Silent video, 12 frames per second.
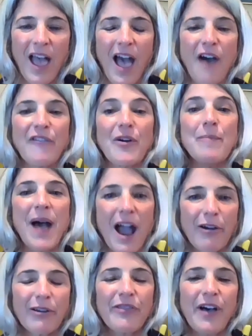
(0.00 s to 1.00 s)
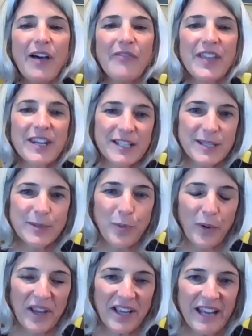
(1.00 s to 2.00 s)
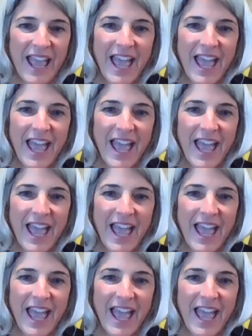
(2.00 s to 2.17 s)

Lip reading: of a marathon than a sprint.